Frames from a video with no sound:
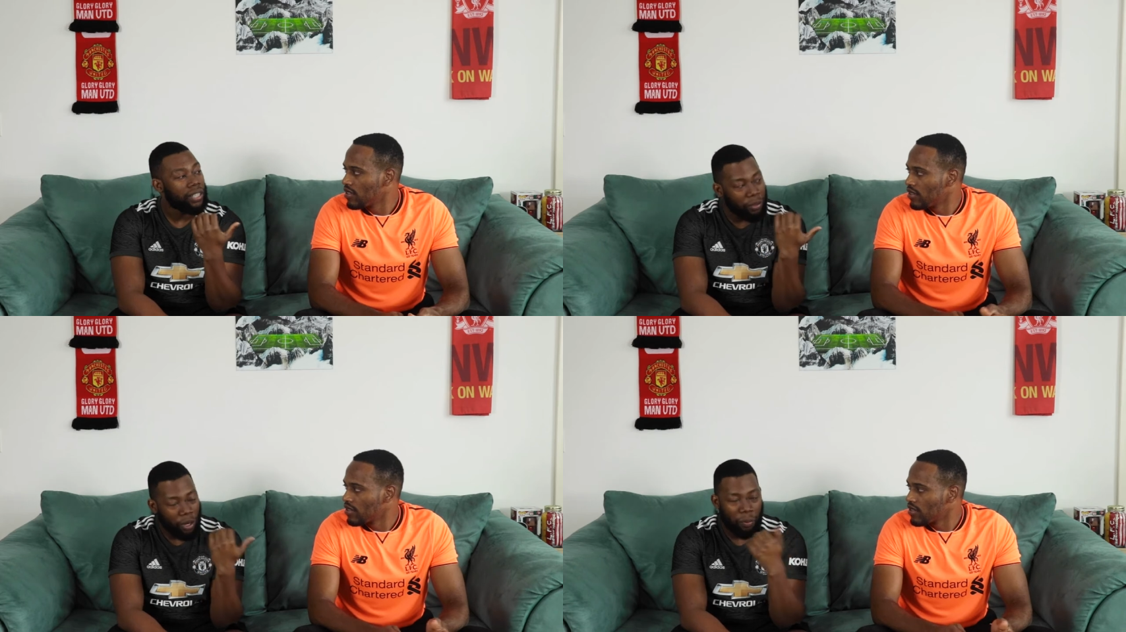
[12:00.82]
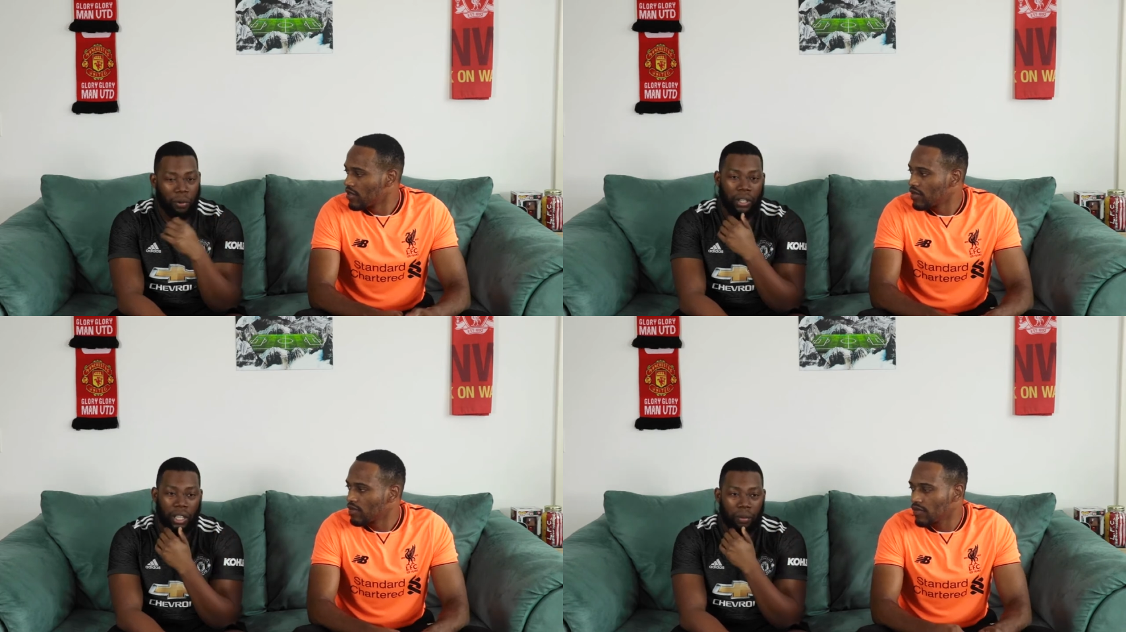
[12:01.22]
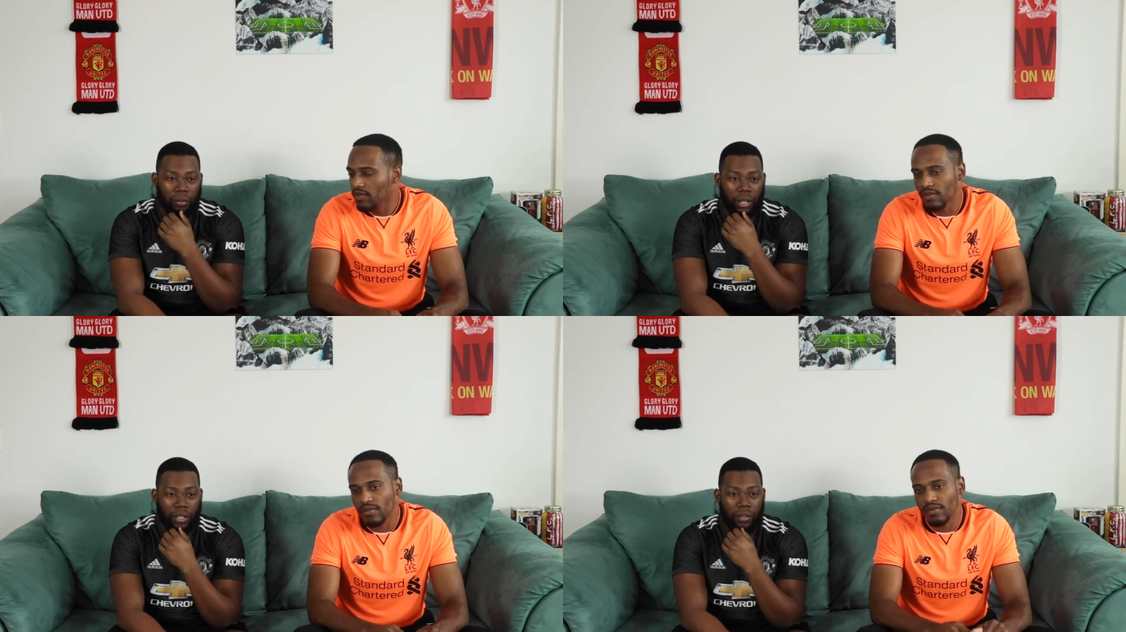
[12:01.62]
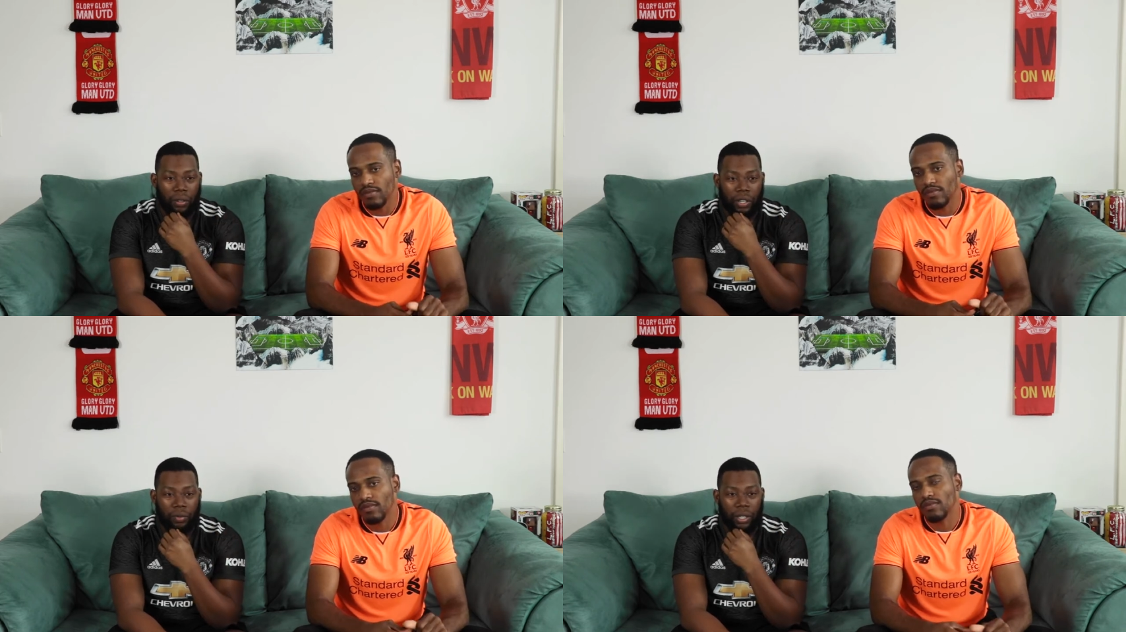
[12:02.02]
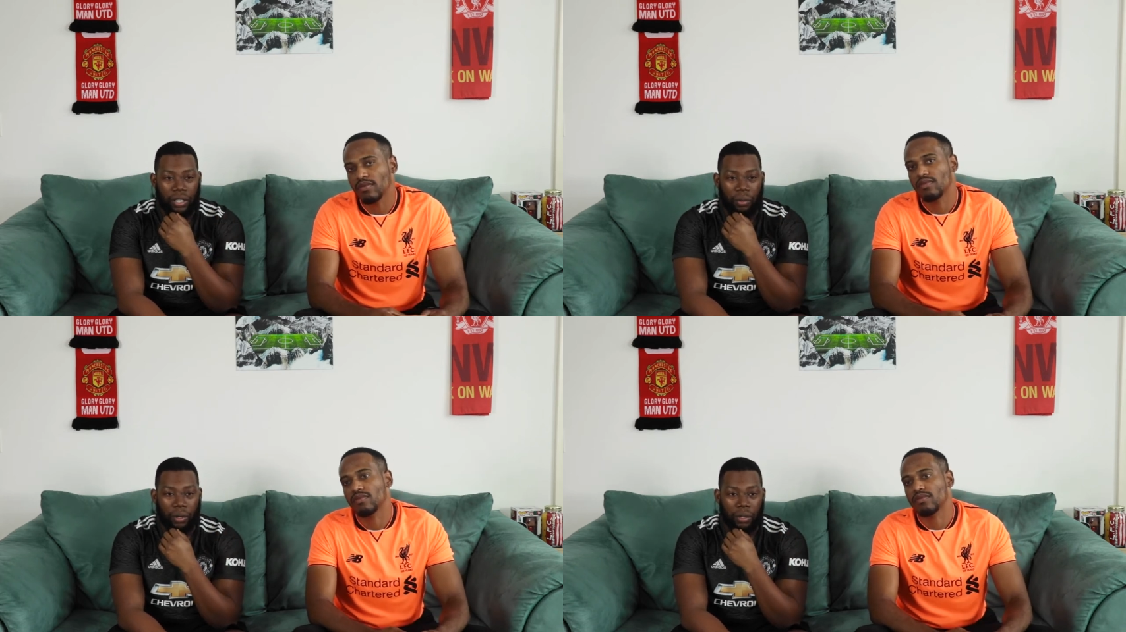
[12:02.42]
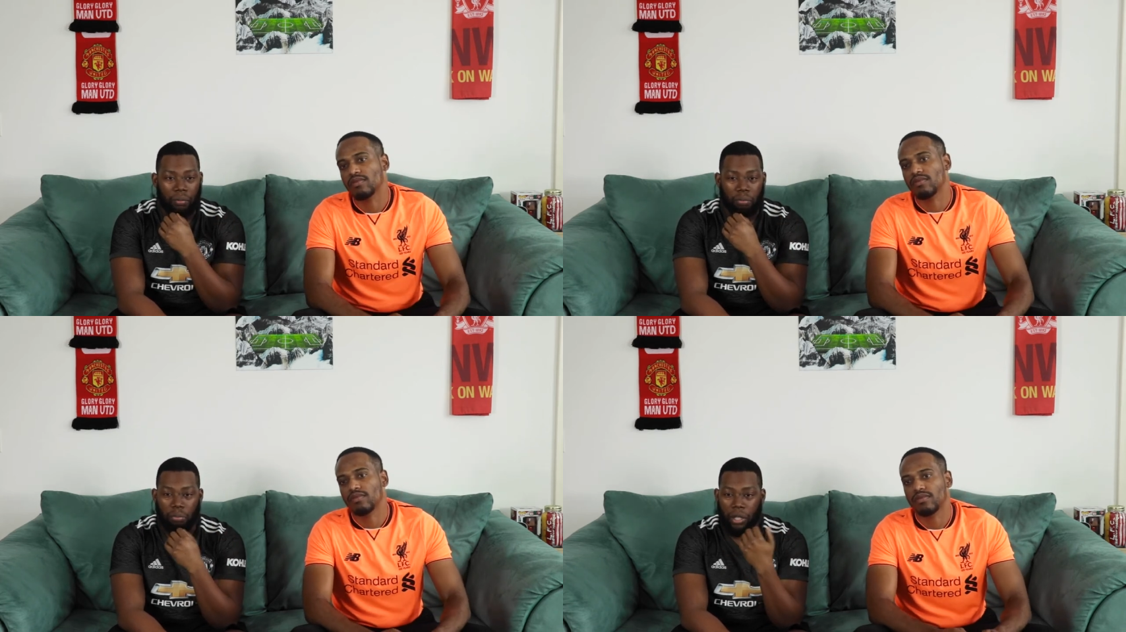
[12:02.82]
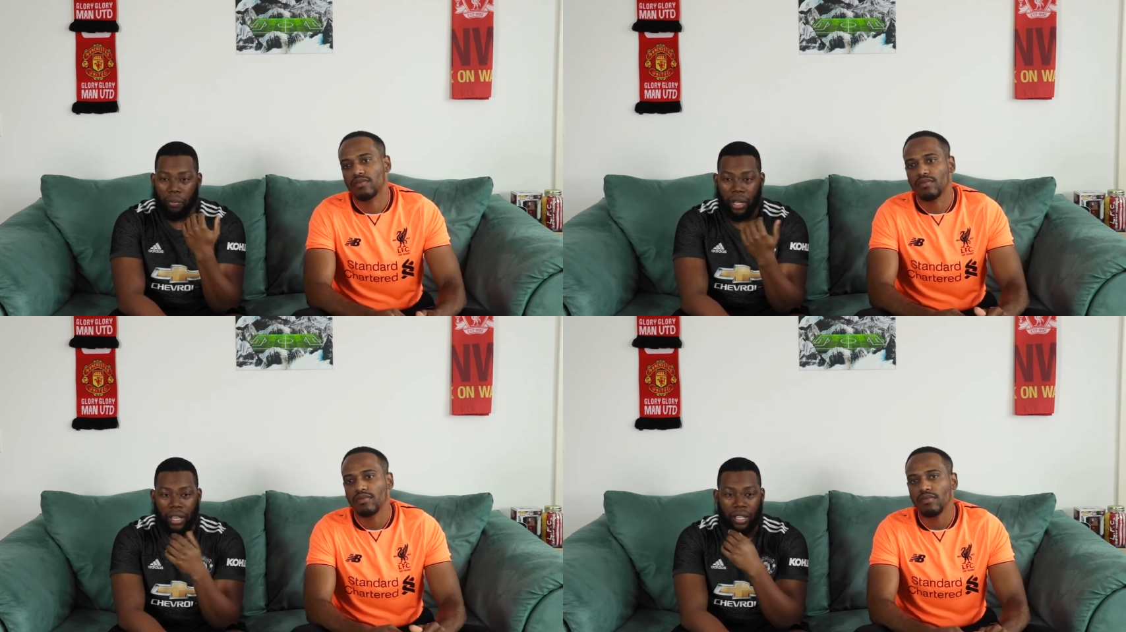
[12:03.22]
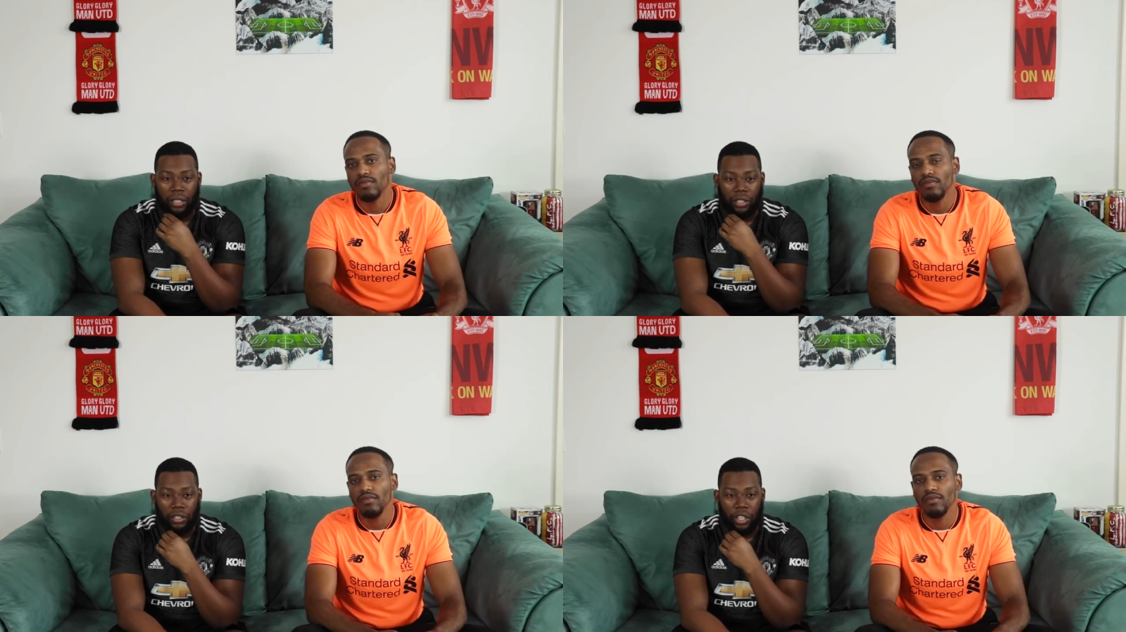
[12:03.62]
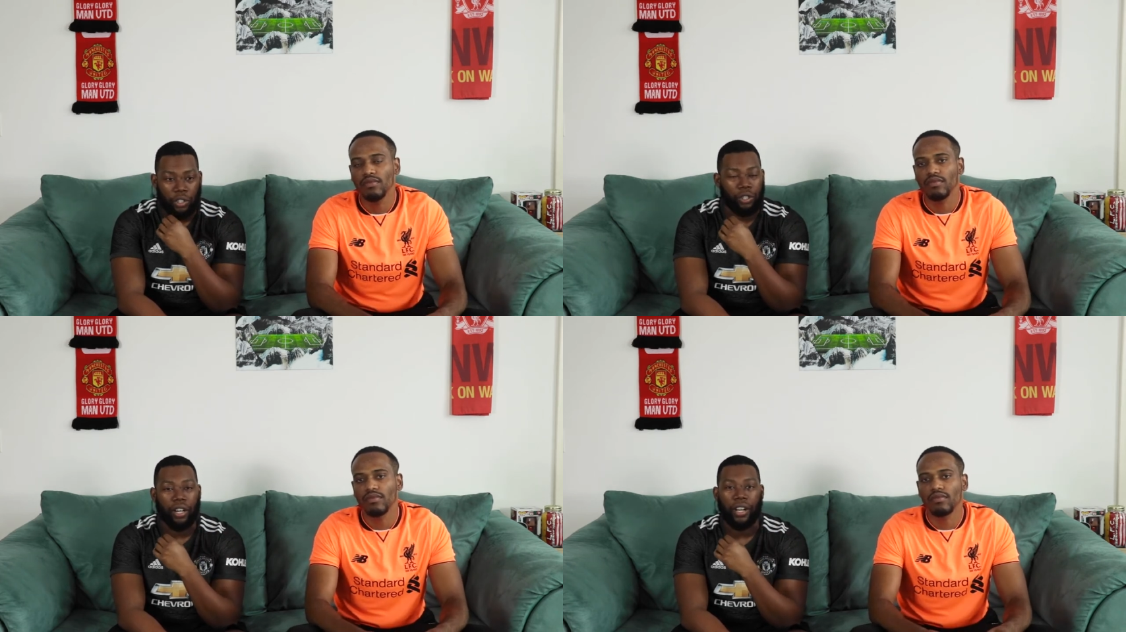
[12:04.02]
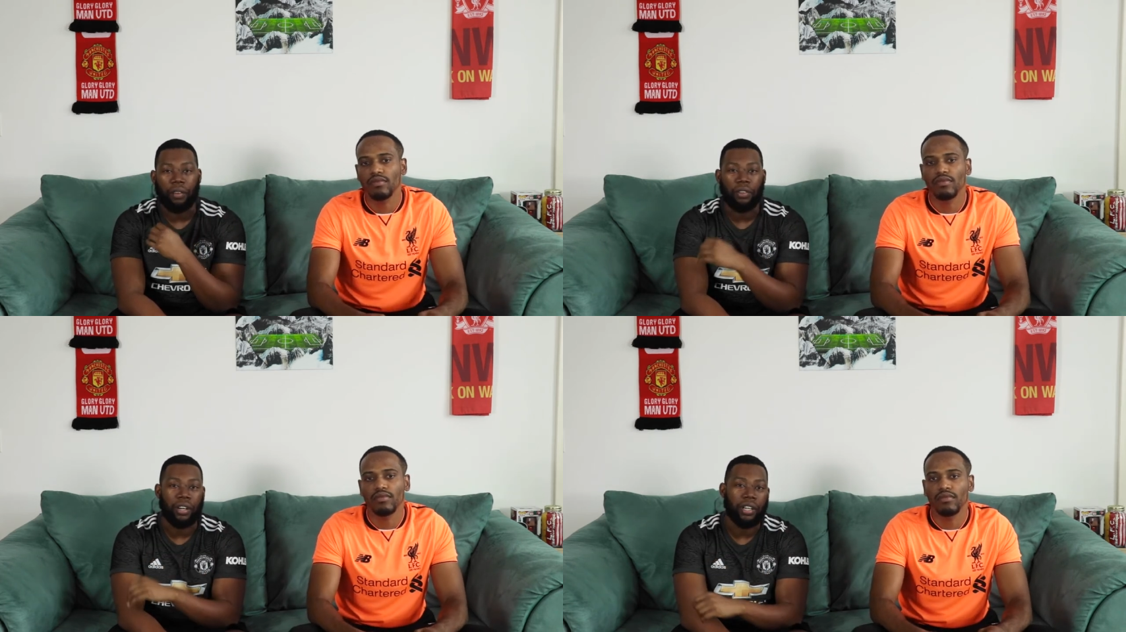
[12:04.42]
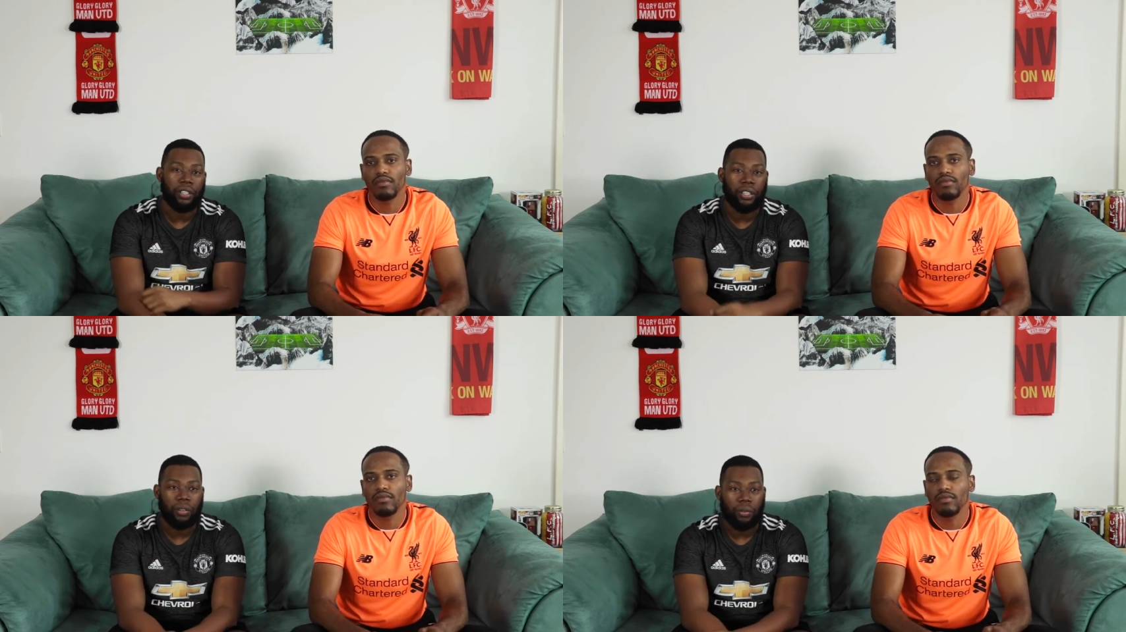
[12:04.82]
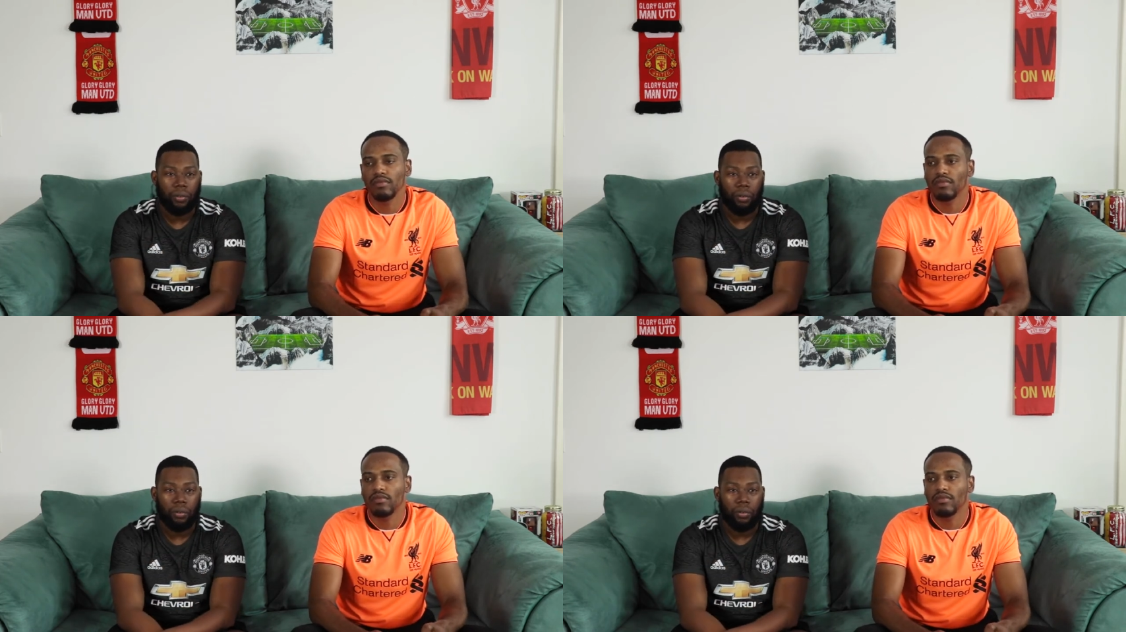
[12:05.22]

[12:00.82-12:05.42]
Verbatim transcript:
Speaker 1: the Liverpool game, as we were speaking about, the main destroyer of Norwich